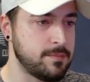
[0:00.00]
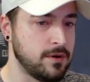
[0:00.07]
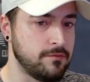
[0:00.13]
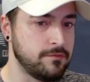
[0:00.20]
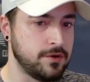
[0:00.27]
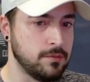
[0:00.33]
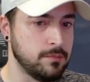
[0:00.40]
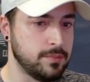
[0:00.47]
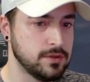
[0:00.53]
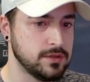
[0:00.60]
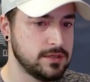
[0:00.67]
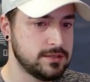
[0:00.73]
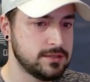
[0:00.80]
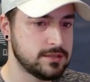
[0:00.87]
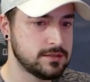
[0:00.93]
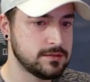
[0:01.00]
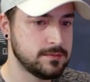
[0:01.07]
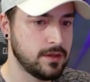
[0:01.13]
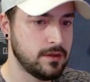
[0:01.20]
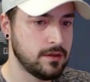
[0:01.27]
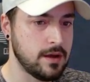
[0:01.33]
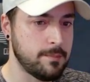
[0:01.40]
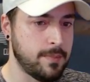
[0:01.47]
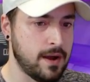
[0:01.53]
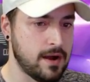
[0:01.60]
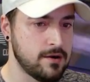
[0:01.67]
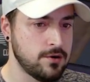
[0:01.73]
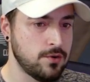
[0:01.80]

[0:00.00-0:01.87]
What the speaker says: of your bullets. Got Pyro,